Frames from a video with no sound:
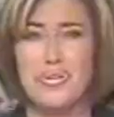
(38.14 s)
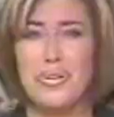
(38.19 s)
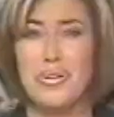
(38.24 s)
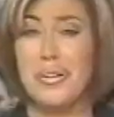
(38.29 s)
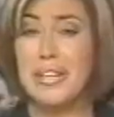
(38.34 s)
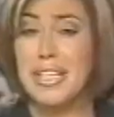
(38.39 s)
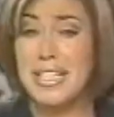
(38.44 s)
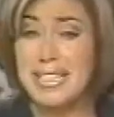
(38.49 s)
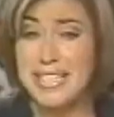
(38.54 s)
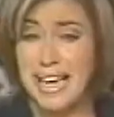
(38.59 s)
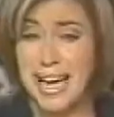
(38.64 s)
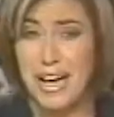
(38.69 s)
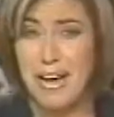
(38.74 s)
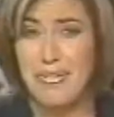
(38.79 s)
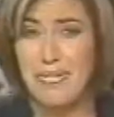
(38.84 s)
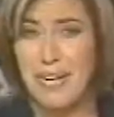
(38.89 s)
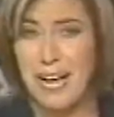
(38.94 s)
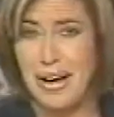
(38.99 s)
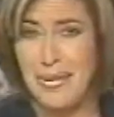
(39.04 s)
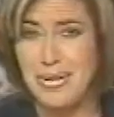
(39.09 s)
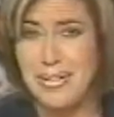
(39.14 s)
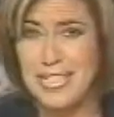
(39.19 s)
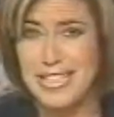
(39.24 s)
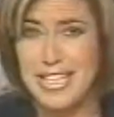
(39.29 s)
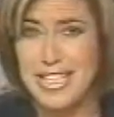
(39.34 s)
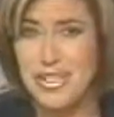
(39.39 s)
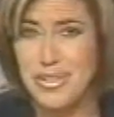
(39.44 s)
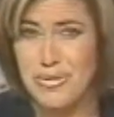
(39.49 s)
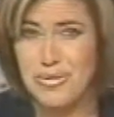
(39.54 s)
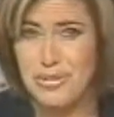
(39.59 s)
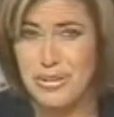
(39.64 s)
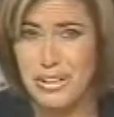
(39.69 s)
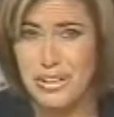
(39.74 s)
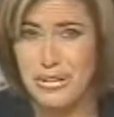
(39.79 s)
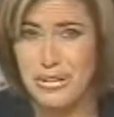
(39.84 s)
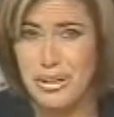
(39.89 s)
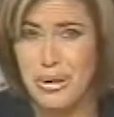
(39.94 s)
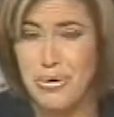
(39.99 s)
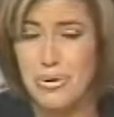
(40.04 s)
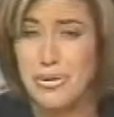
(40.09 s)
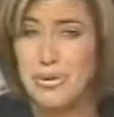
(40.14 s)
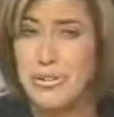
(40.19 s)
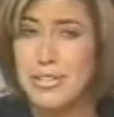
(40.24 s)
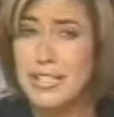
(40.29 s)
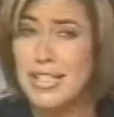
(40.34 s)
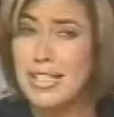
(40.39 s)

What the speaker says: there this half hour. Stay tuned for your locals.